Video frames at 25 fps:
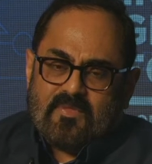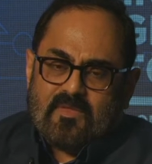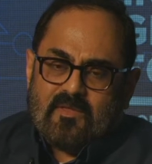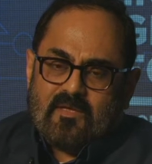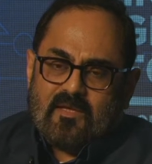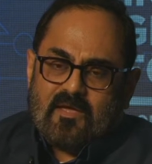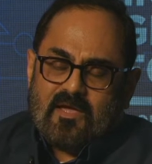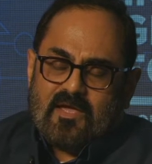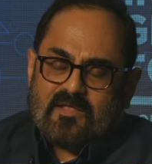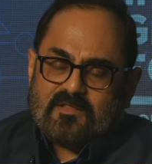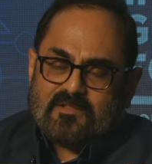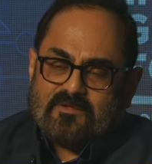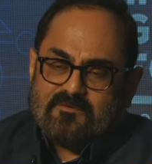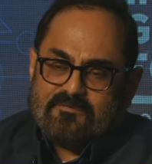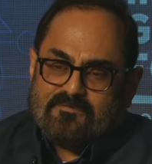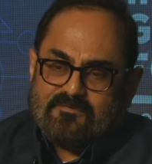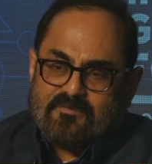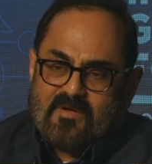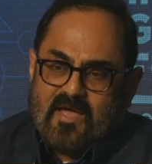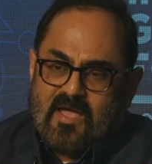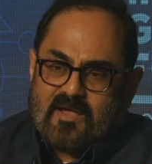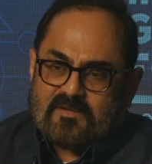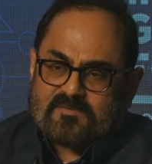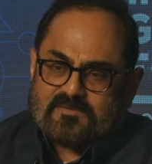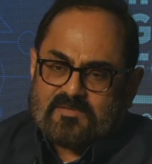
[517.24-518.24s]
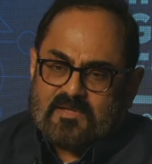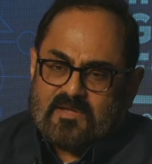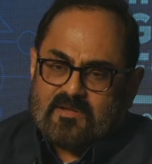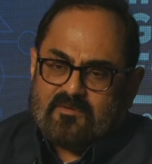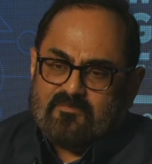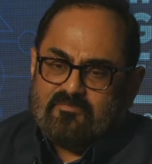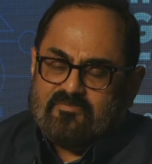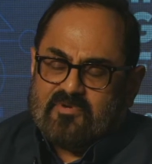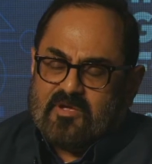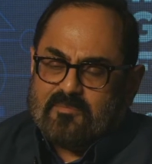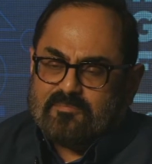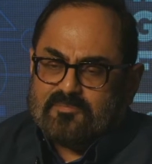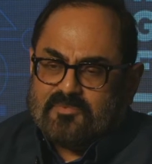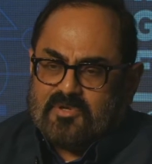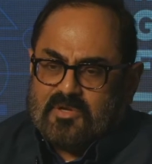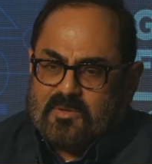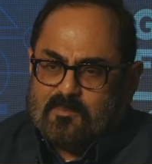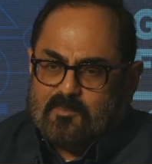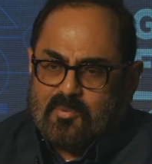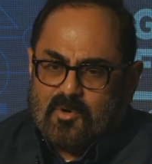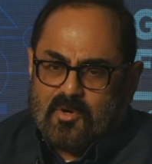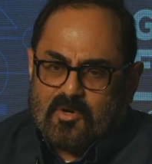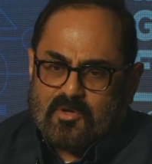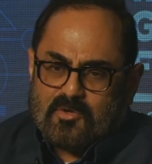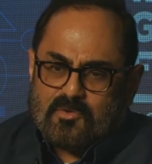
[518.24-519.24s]
and the fact that Web
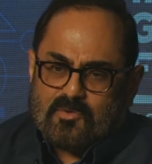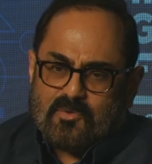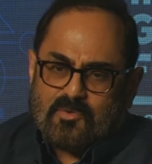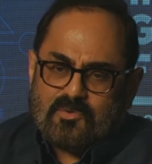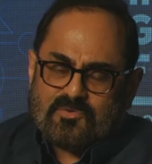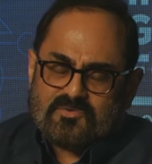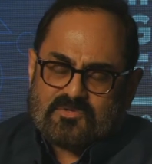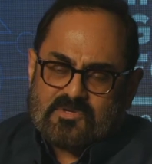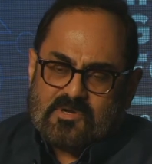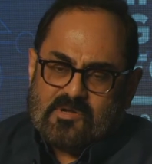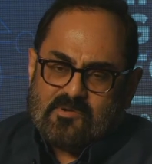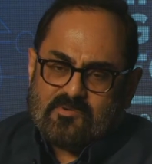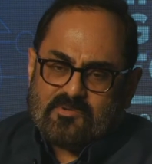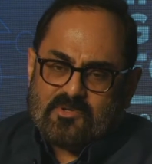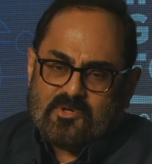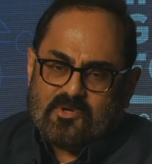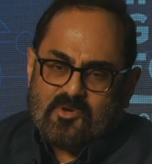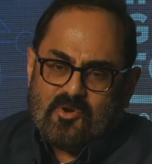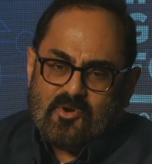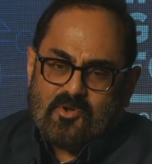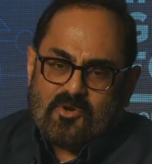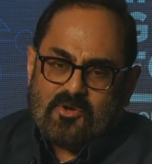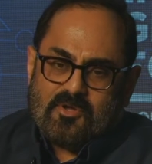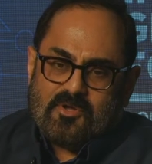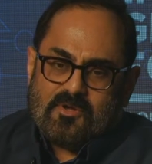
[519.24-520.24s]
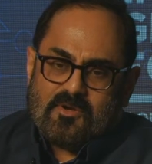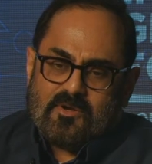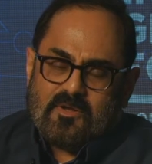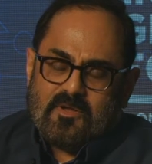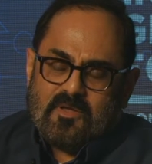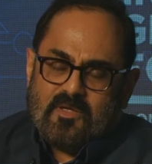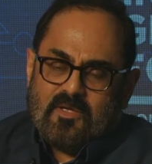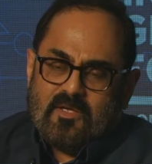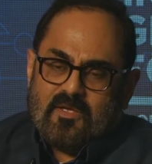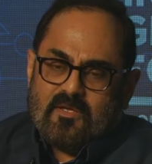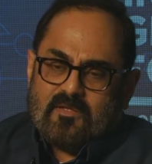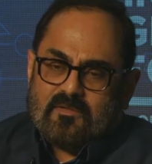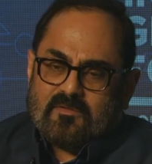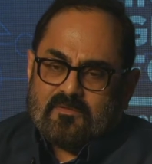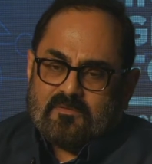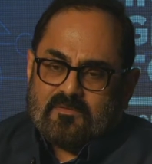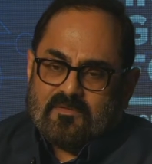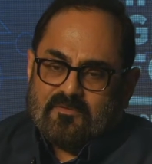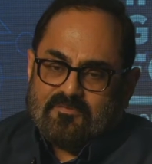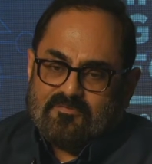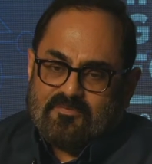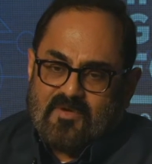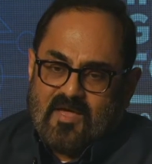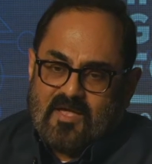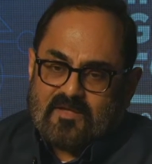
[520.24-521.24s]
3.0 is around the corner,
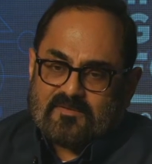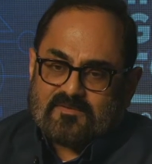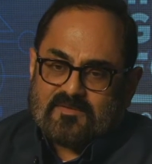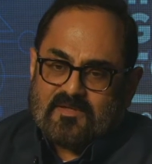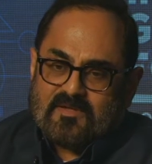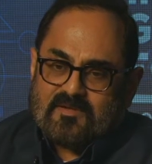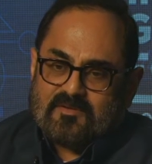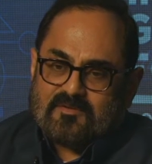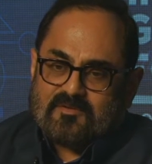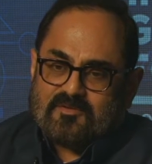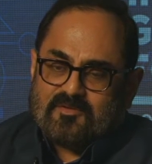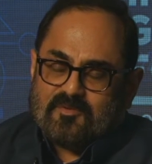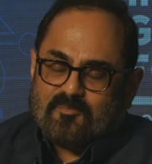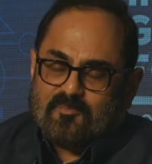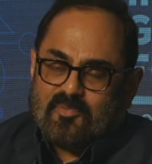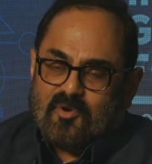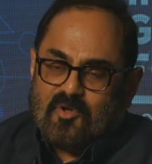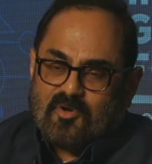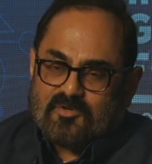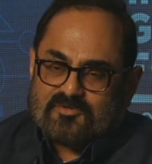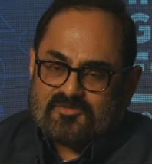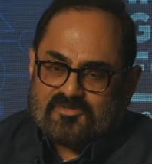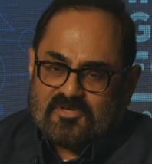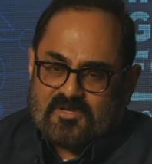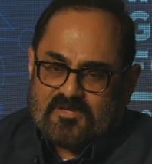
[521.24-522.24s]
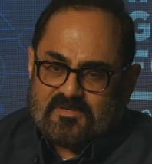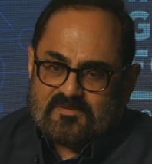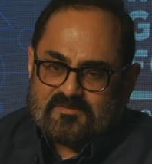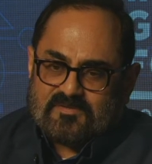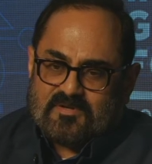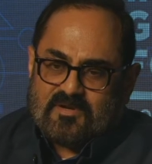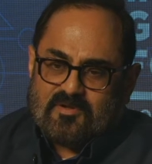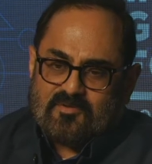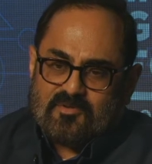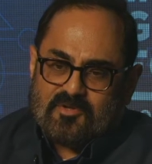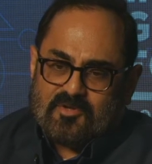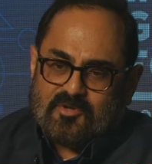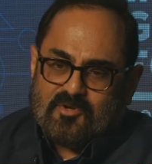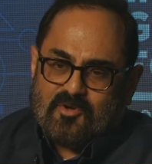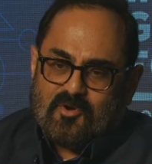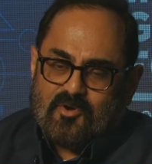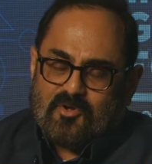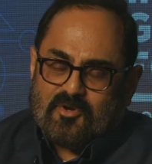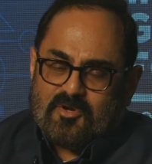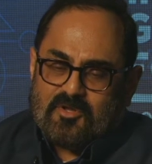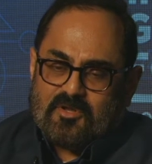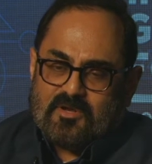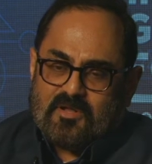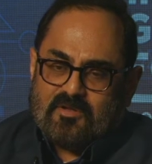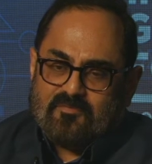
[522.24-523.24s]
the fact that the blockchain is around the
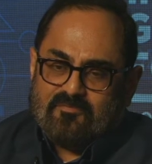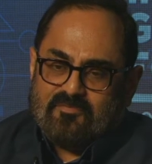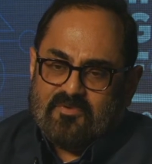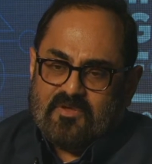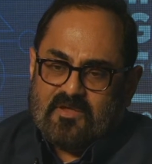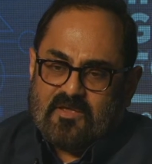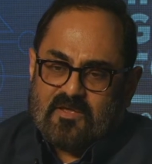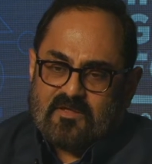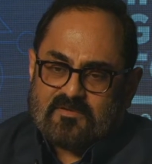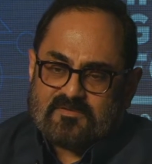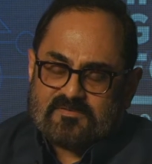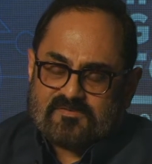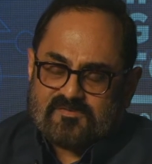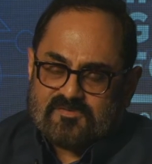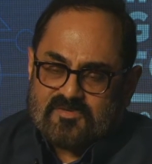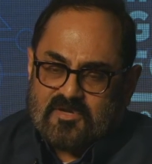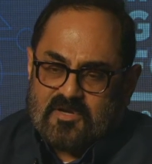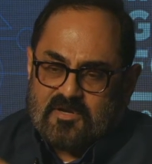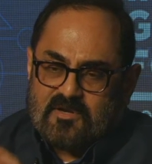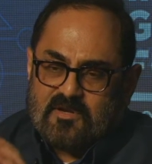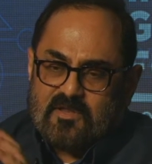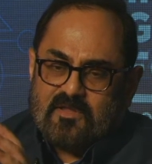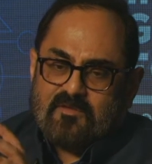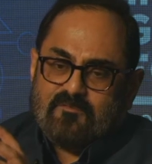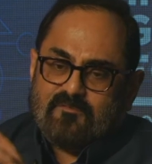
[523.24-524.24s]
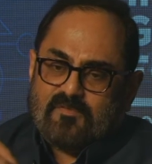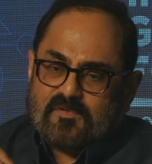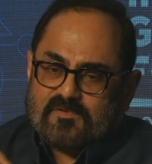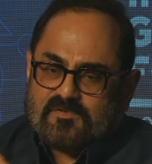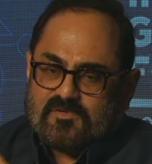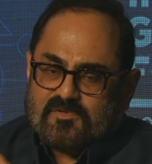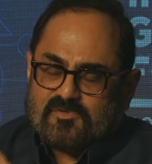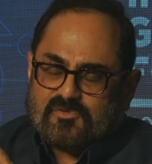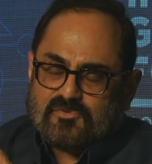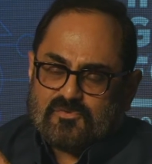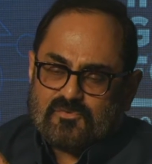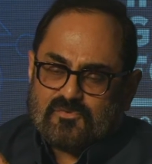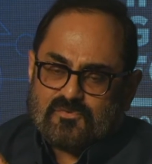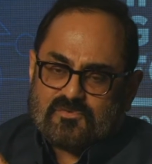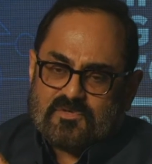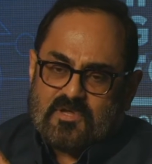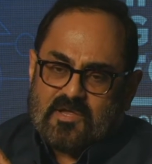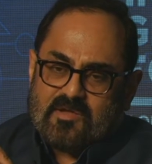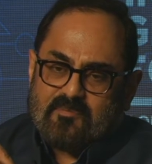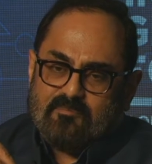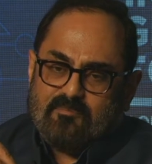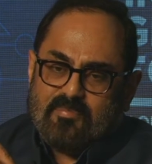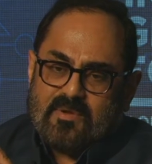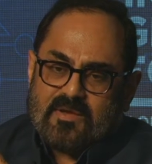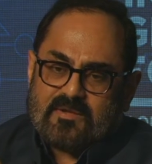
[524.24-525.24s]
corner, and we are struggling with issues
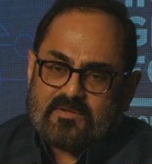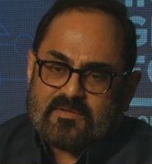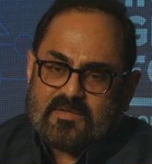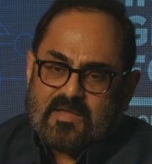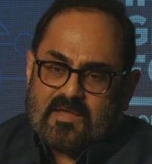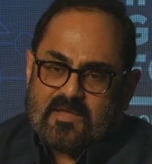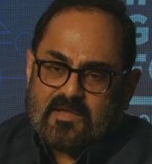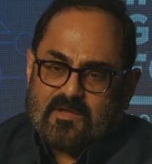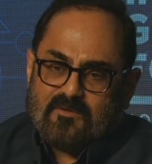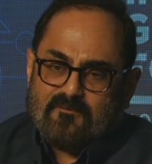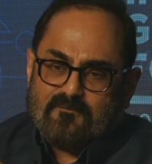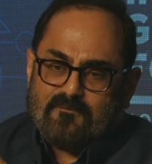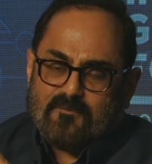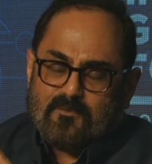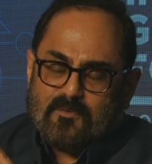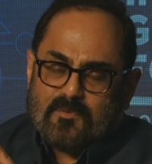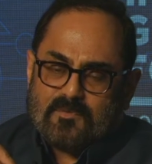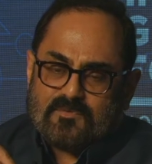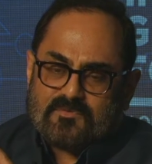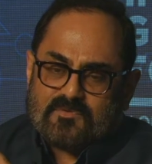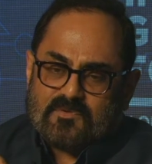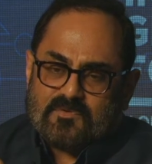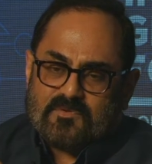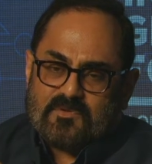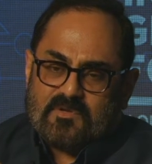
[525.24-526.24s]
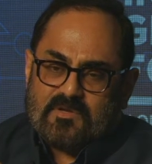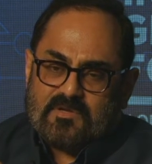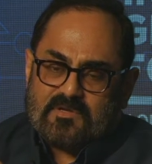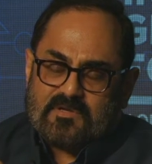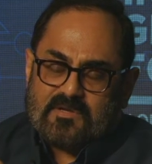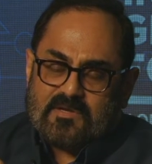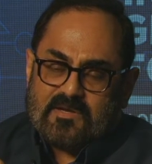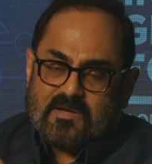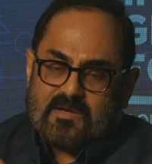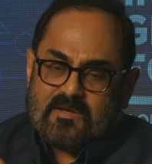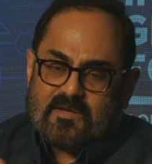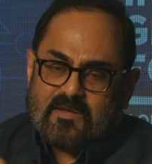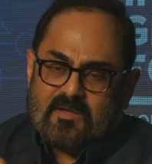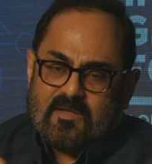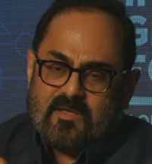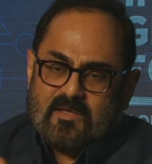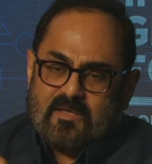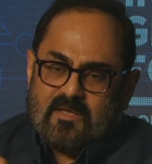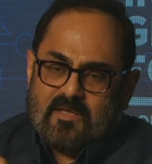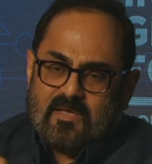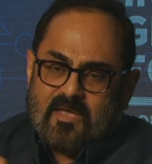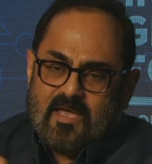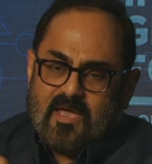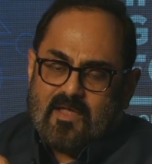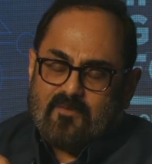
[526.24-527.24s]
like big tech influence on the internet
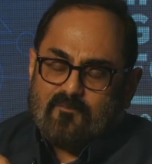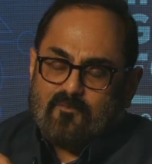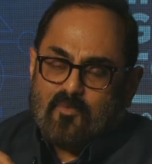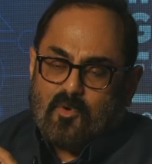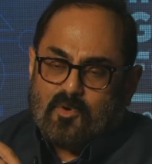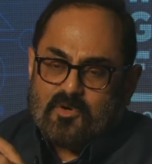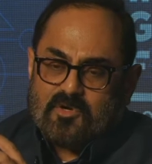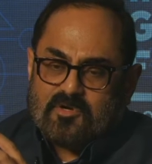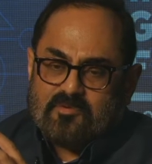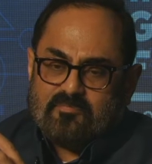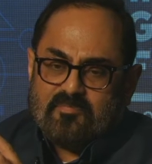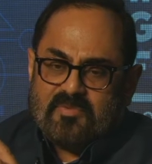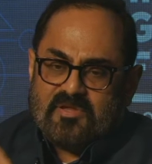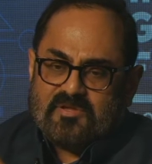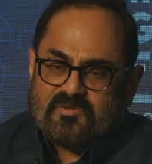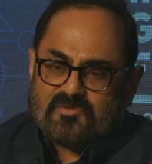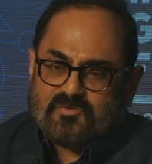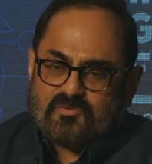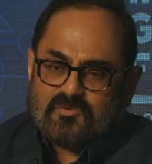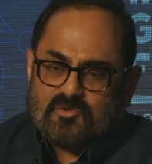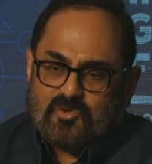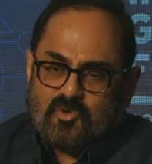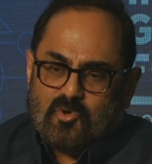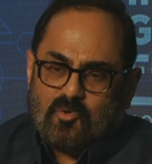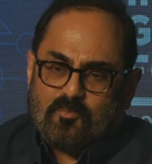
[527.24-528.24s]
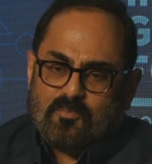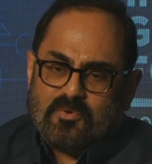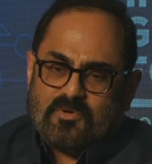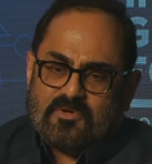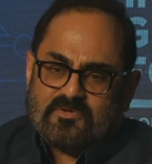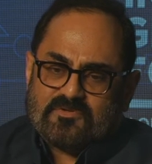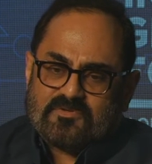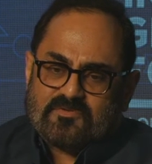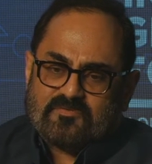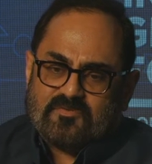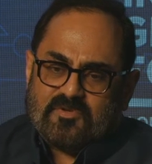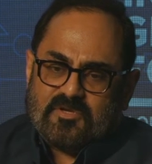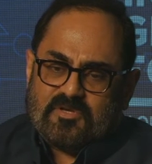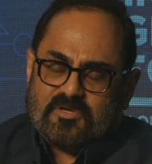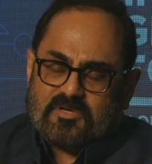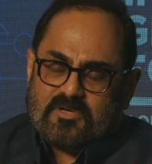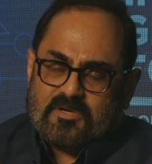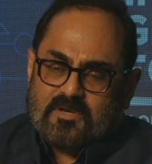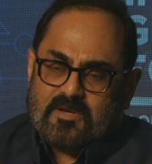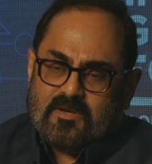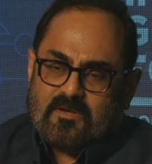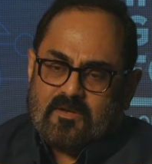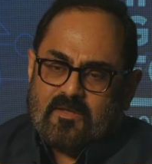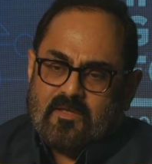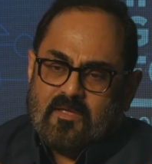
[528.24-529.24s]
and what it means to the openness of the
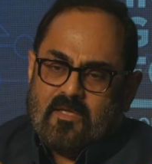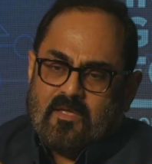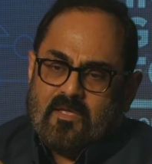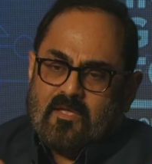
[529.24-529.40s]
internet.